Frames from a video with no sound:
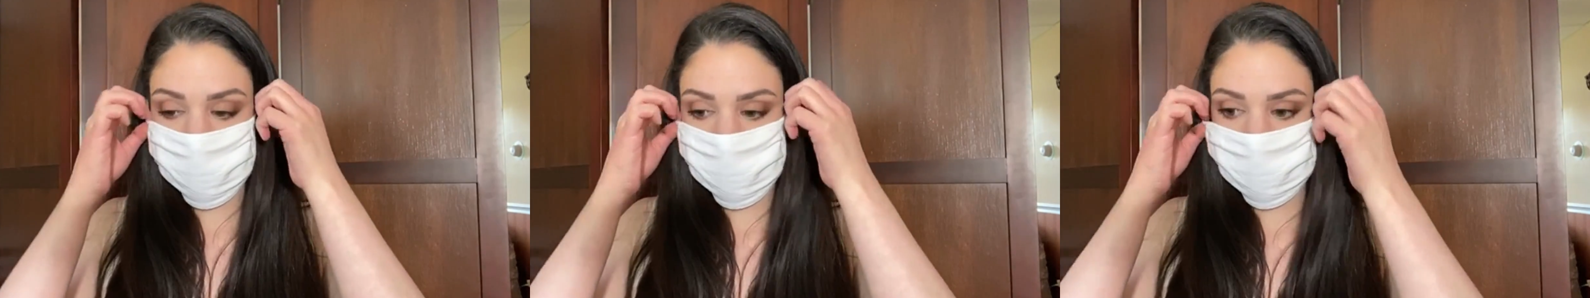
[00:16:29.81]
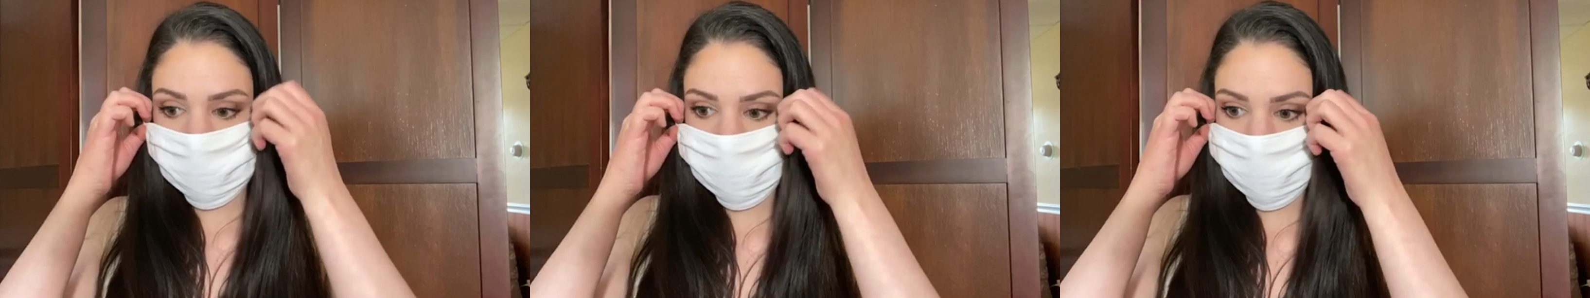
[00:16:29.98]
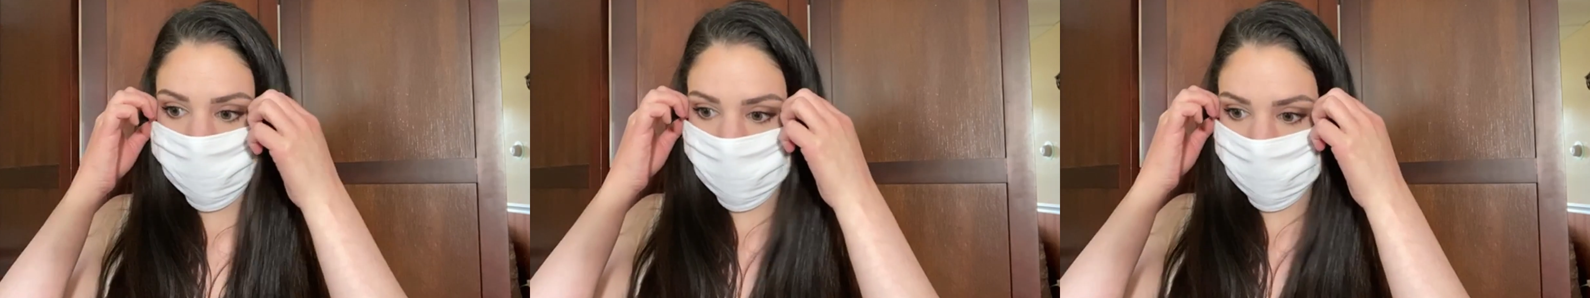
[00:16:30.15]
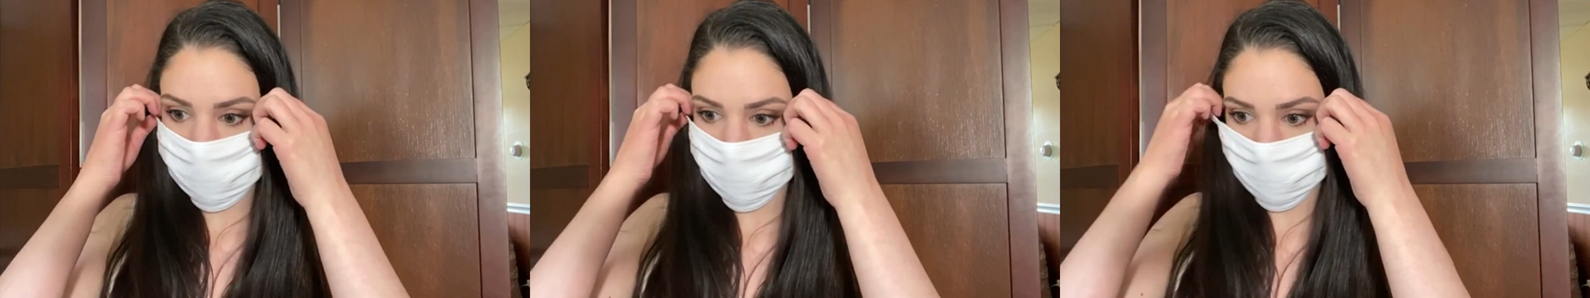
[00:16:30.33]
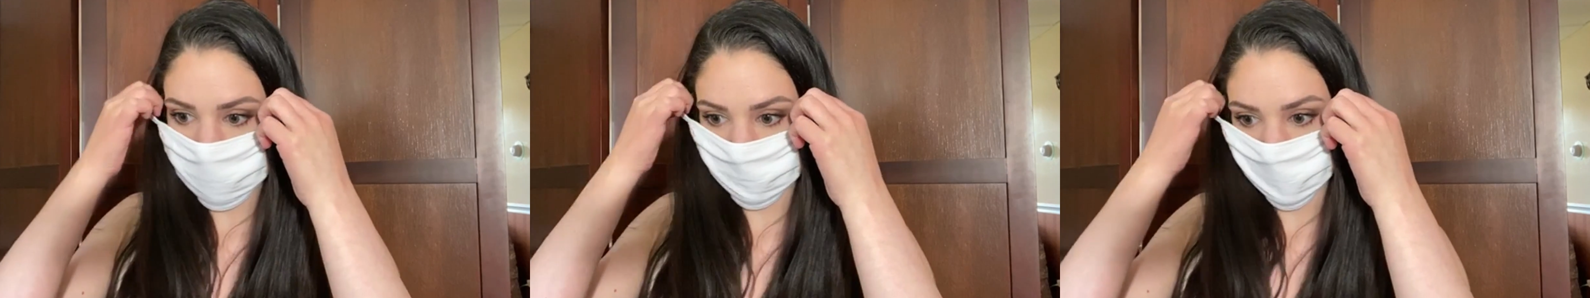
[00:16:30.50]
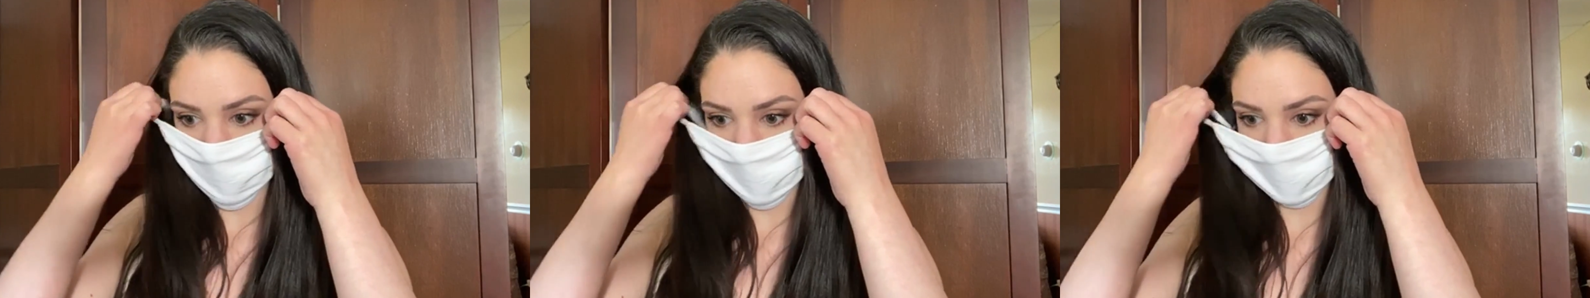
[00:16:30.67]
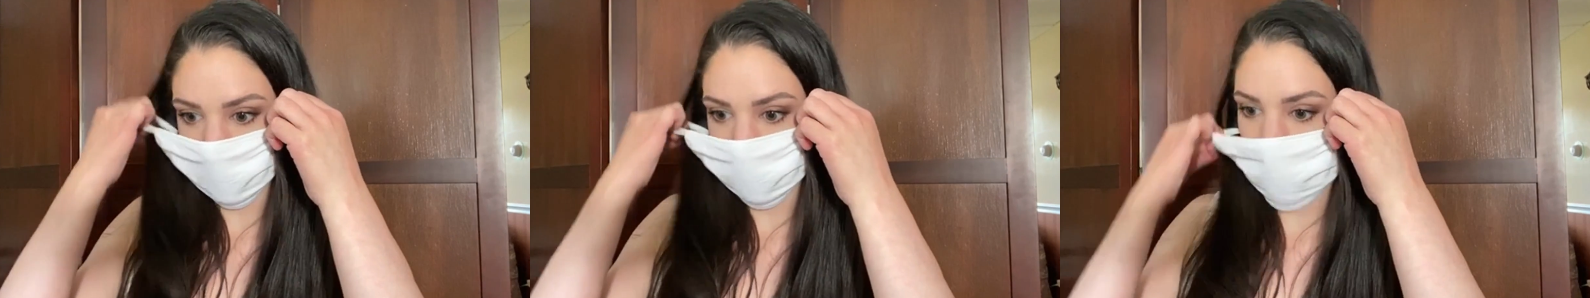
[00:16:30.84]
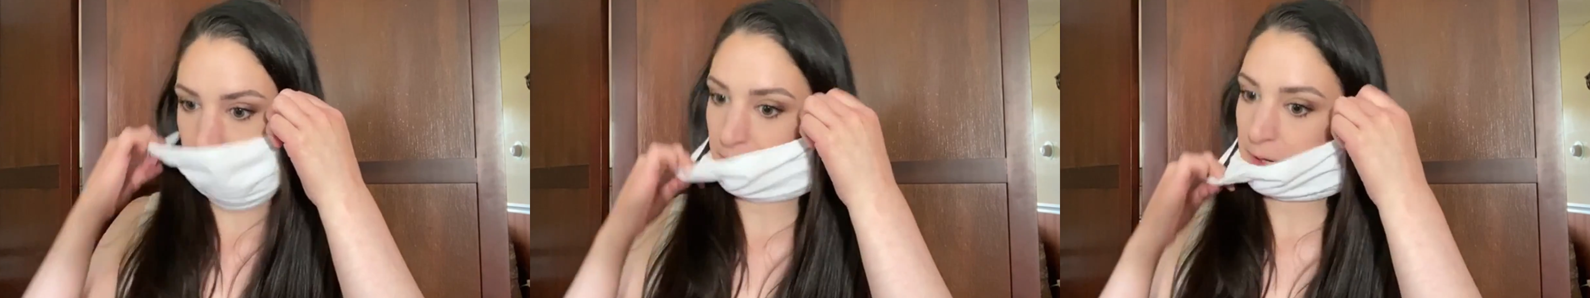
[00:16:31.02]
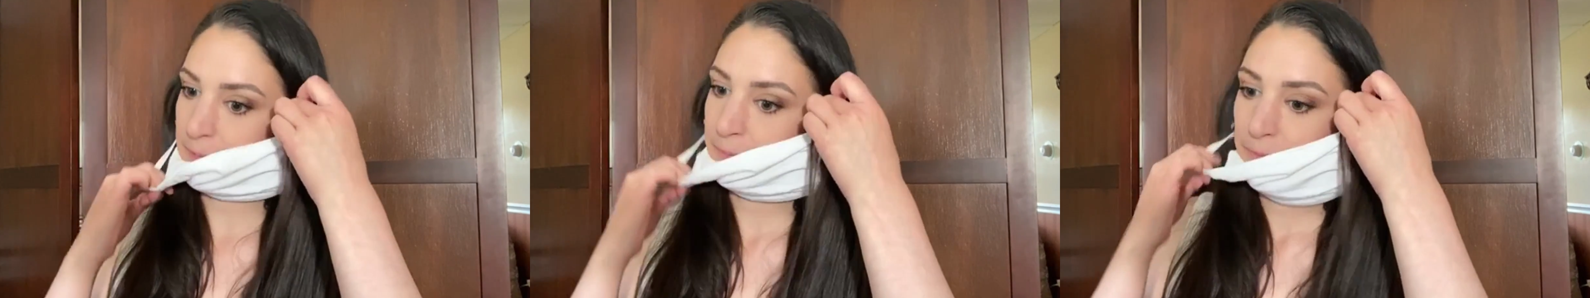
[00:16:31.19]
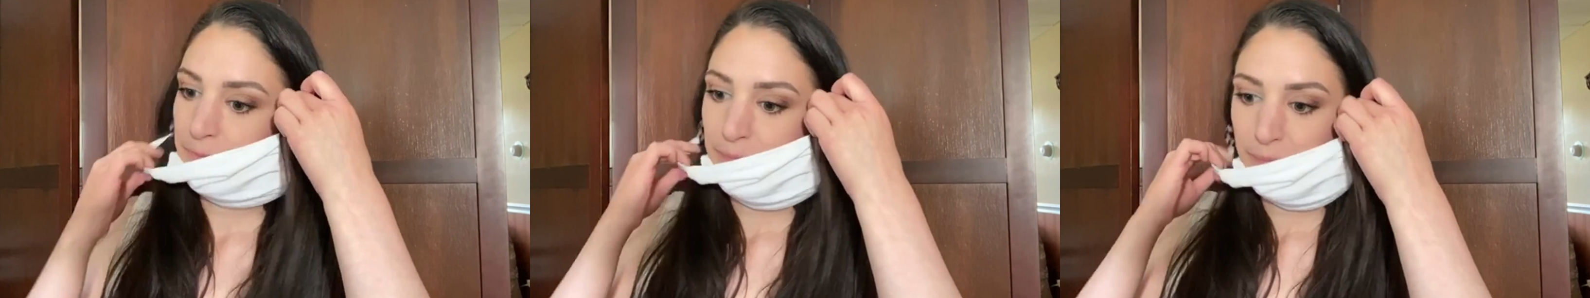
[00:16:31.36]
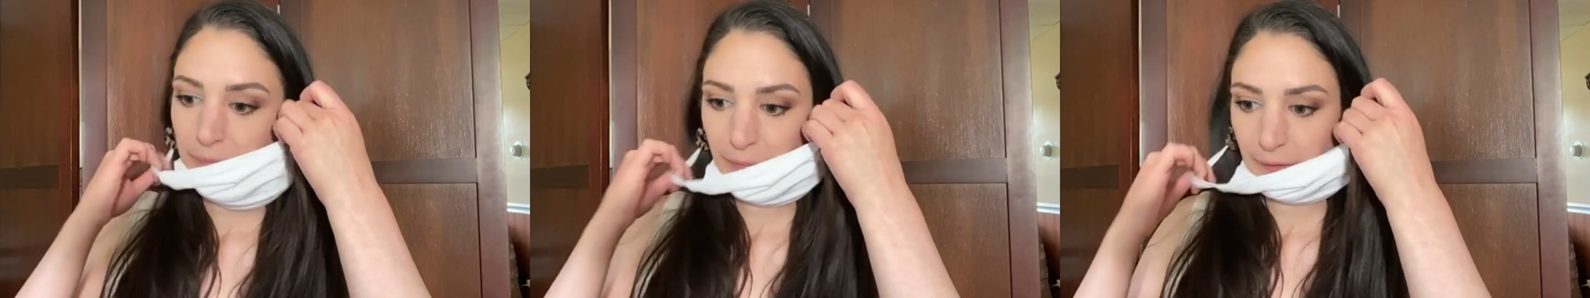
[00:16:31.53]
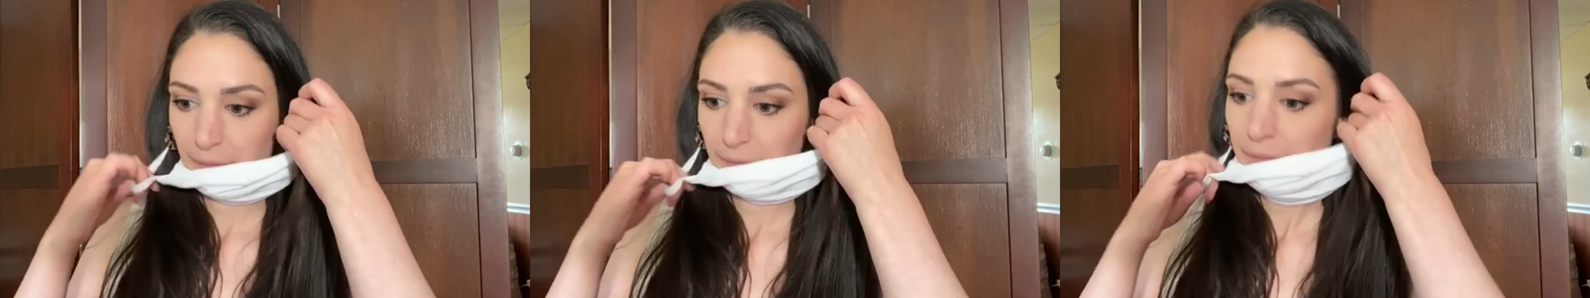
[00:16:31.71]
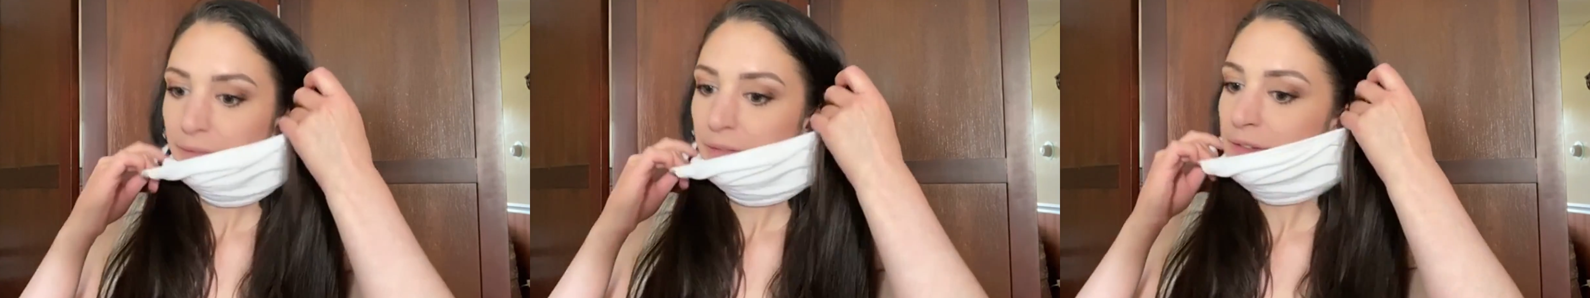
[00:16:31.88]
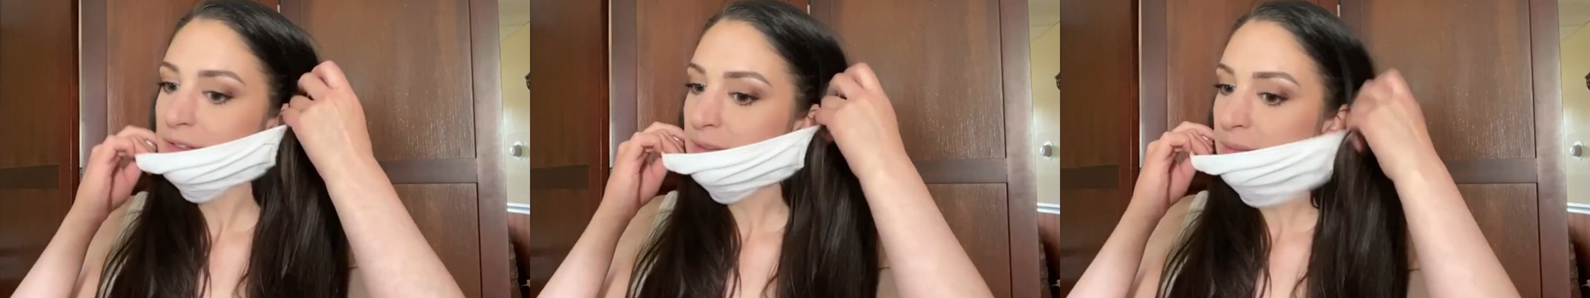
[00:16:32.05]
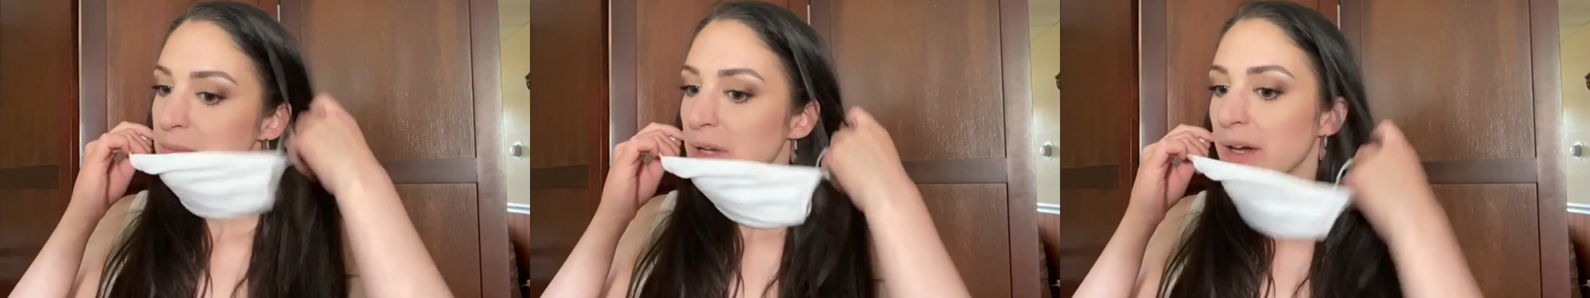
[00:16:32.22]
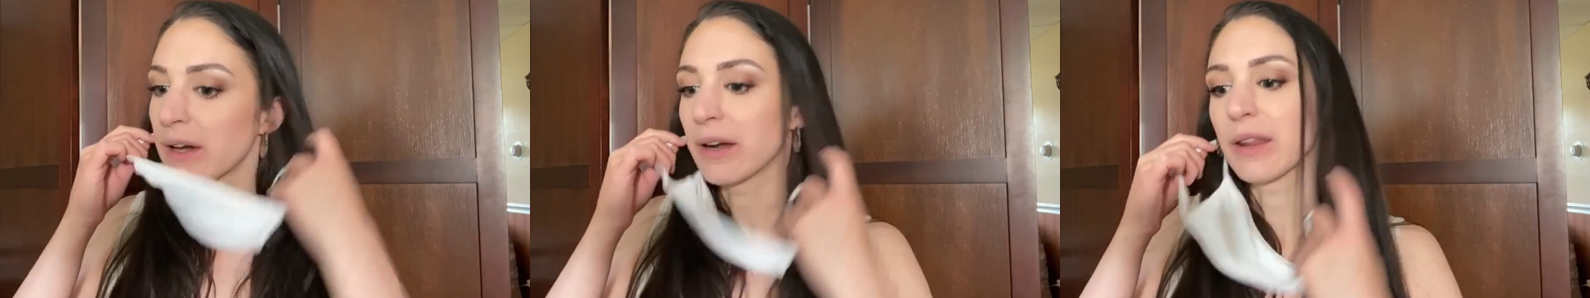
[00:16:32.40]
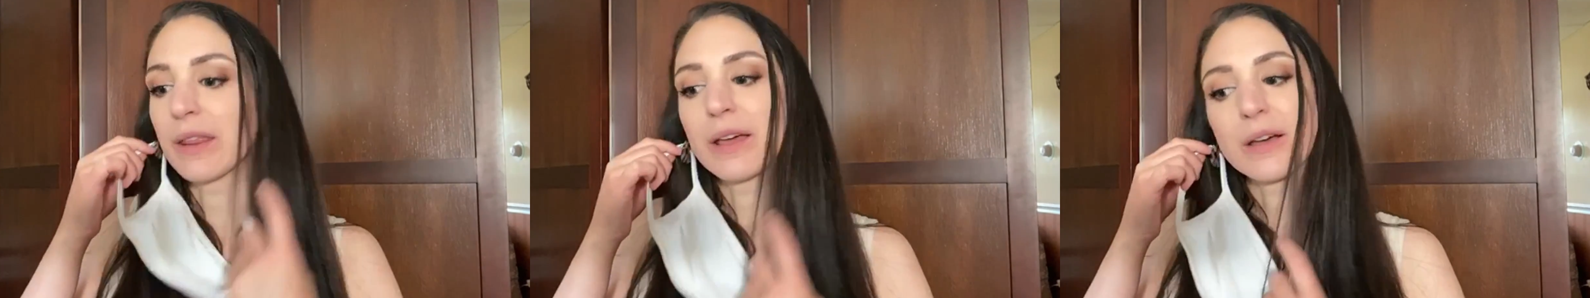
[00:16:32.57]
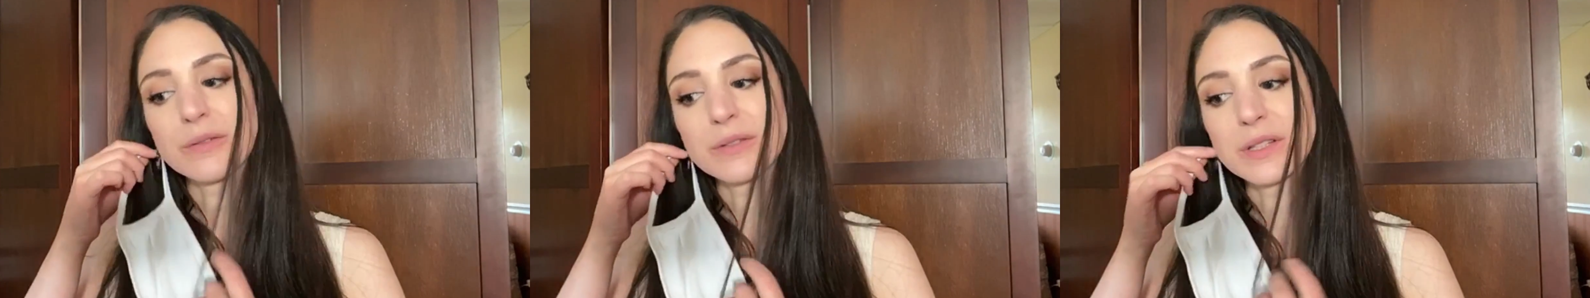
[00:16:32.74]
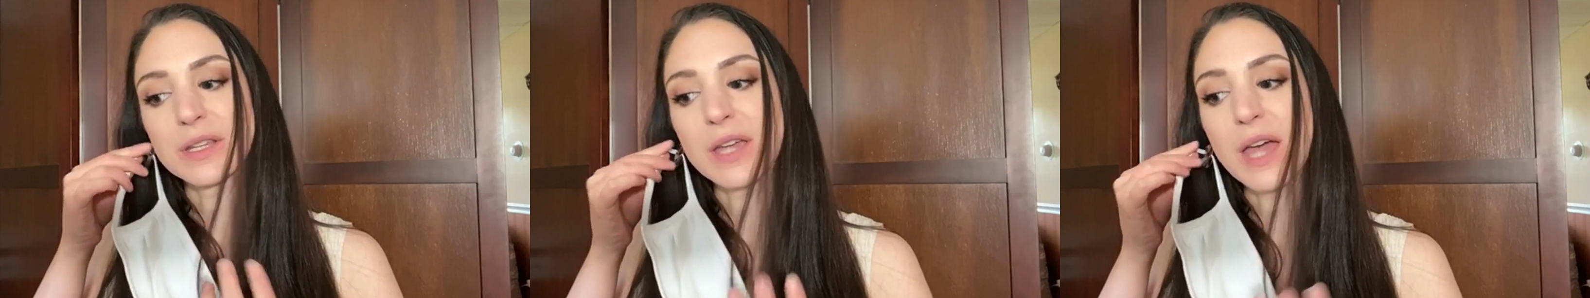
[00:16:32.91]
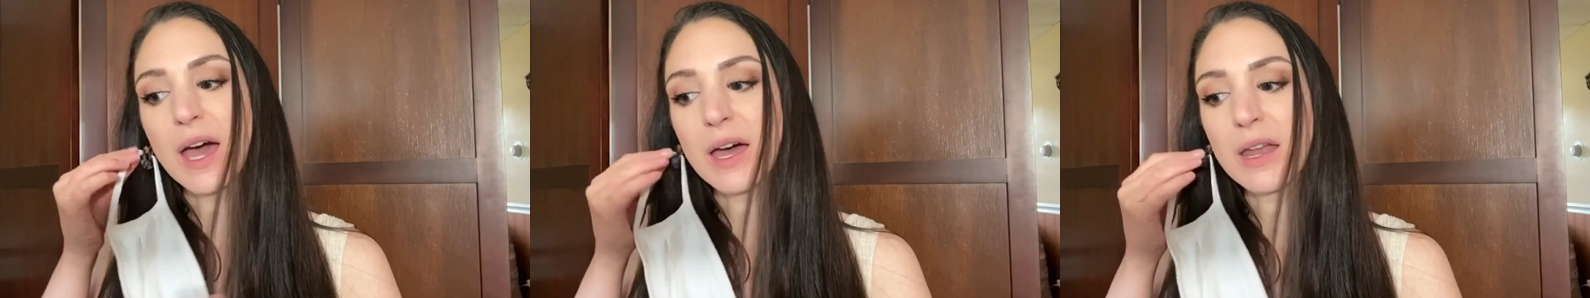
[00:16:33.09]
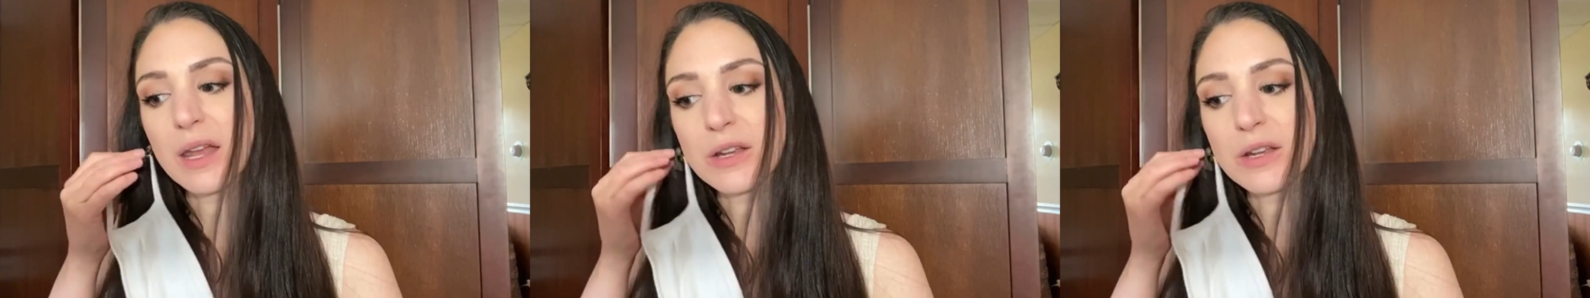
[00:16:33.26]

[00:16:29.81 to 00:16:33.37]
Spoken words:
All right, I'm going to take this off so you can hear me because I'm not out of the house yet.